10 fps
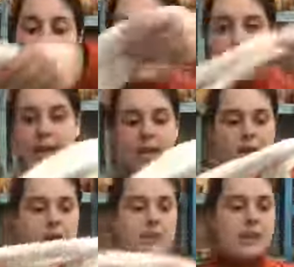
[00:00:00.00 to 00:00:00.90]
lie
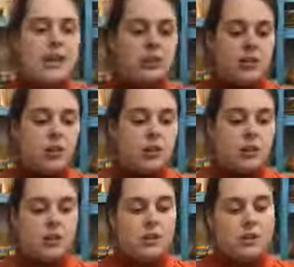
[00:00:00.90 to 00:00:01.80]
your inset down,
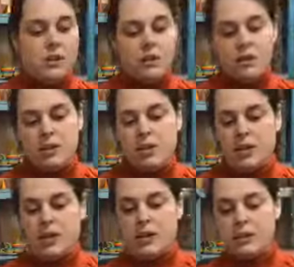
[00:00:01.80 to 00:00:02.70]
tuck
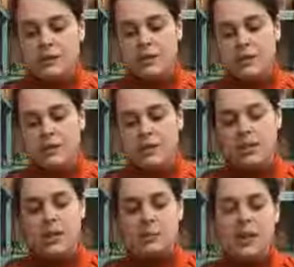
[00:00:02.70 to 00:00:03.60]
it in.
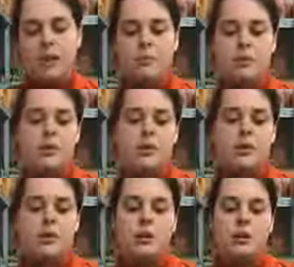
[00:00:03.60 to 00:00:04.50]
I'll pick it up and show you
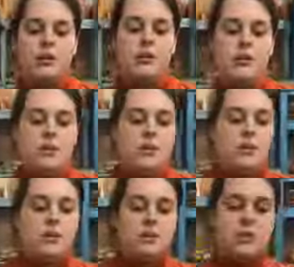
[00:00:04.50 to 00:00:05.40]
now.
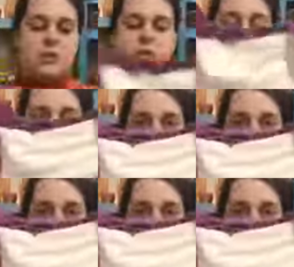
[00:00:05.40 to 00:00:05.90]
So it's tucked in at the